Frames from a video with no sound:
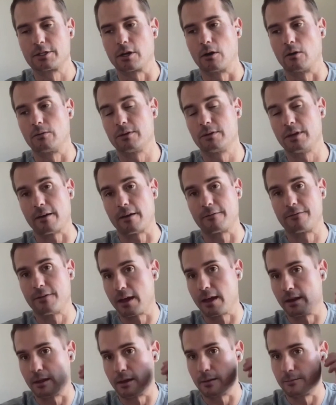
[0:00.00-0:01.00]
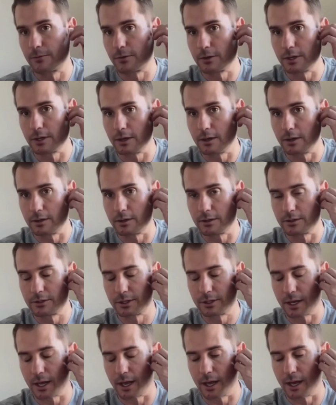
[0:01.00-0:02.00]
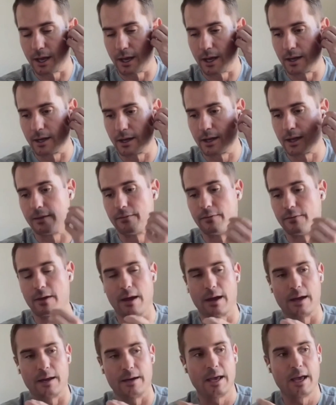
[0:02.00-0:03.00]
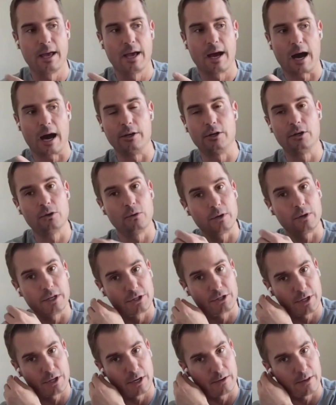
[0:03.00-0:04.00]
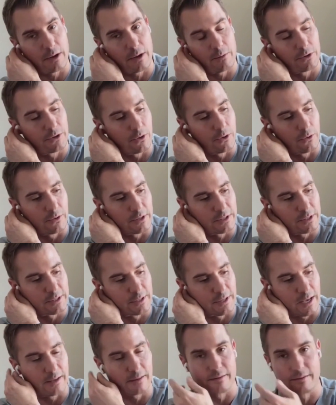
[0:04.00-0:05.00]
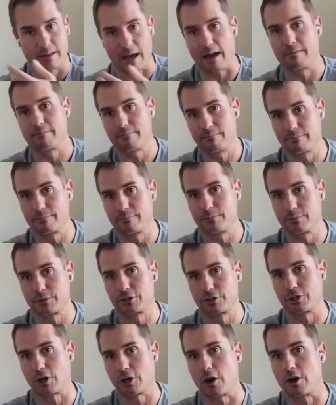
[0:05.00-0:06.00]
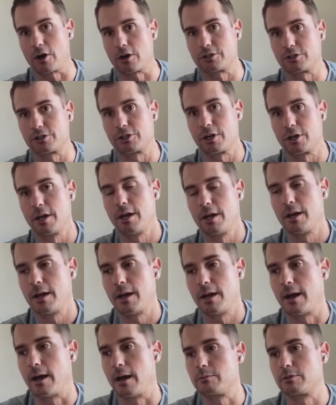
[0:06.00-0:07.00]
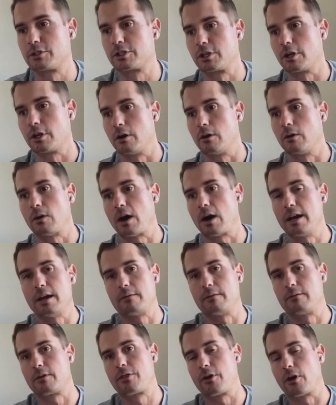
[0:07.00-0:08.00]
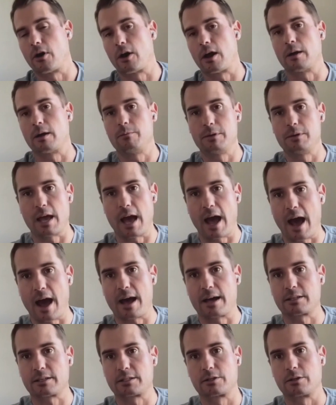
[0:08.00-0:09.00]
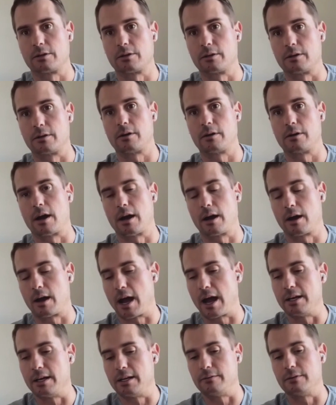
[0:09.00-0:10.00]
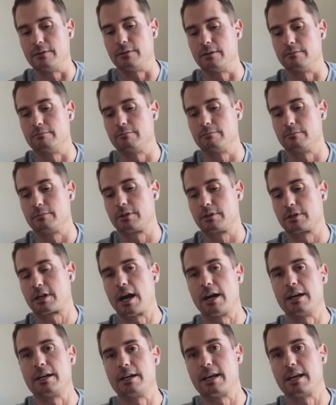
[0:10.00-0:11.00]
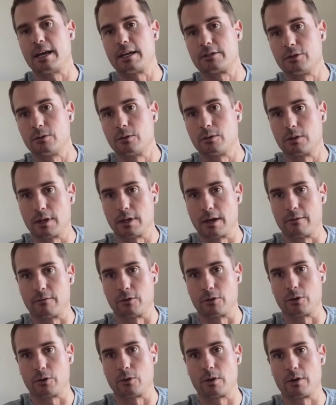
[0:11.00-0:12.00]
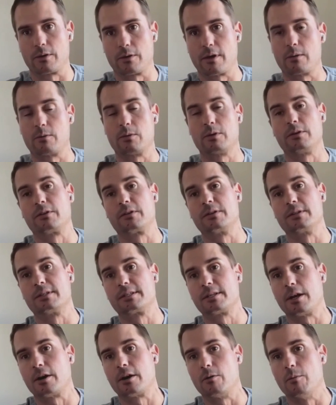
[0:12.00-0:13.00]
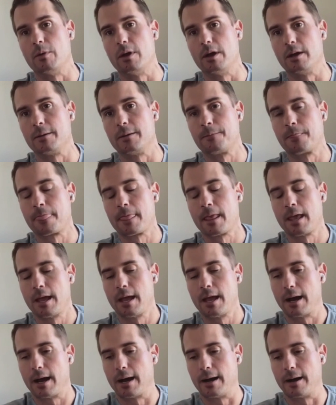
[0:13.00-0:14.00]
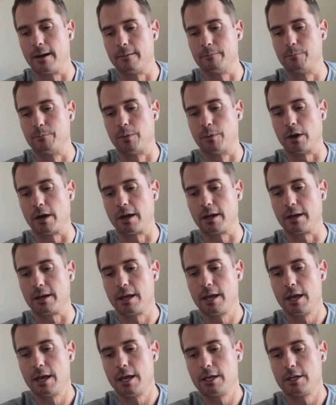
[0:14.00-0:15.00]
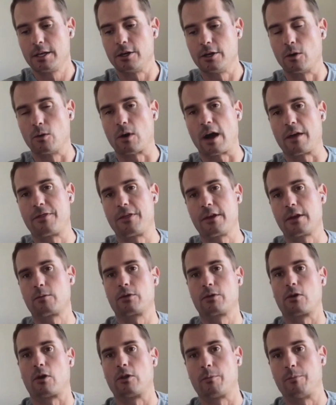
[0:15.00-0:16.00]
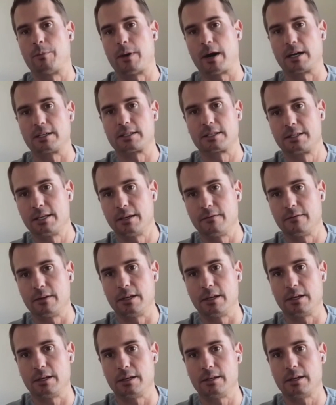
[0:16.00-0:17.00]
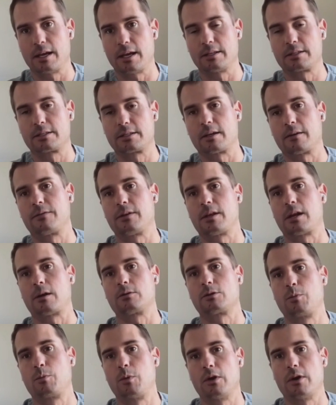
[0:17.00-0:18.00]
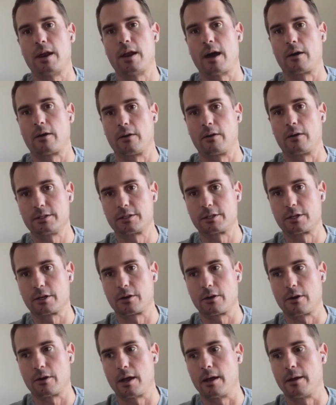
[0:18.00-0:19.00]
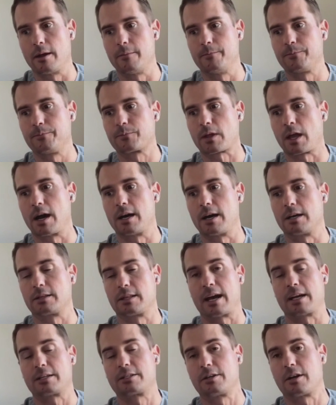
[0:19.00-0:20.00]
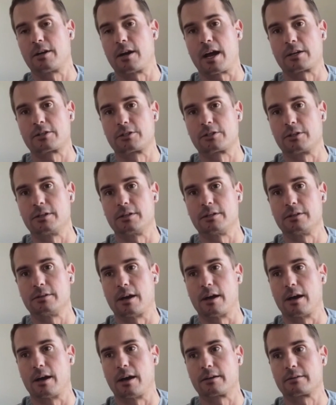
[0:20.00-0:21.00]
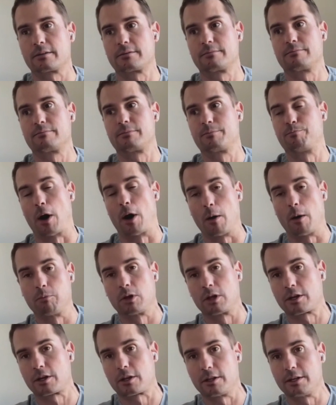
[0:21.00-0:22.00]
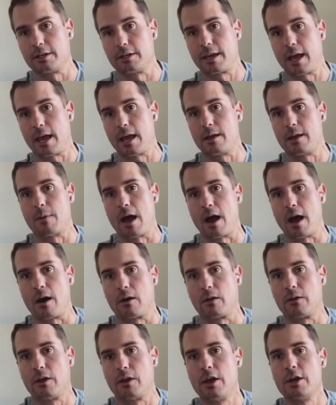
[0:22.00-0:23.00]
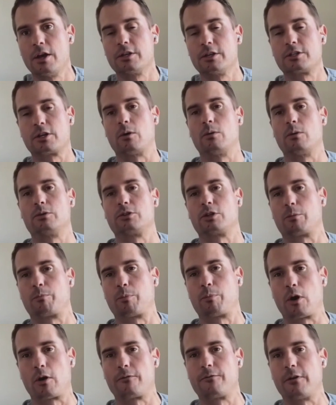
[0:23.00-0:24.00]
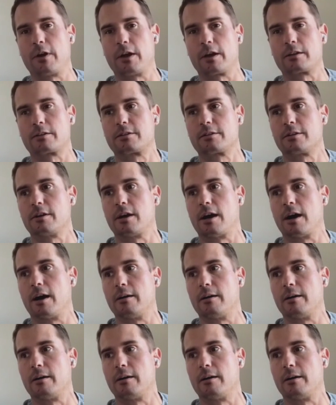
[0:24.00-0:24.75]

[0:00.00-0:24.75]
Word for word: So yeah, fan of them for years. And then I knew each year they were doing this, that search. So I never thought I'd be asked or I'd even kind of get to a level to where they would consider me. But you know, I think with all the positivity and stuff that I was putting out on Instagram, last year I actually publicly came out. So it was a perfect